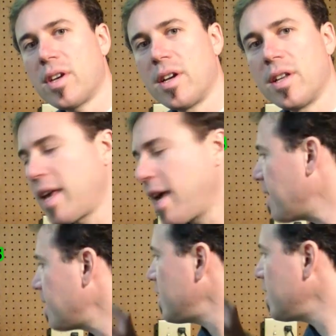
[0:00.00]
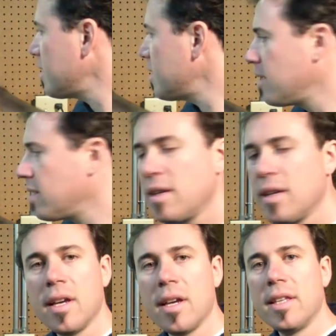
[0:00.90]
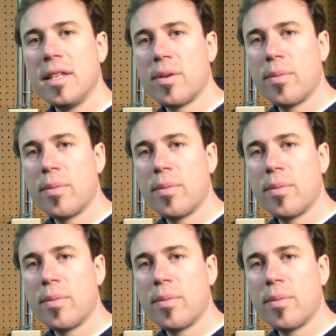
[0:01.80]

are the castings. These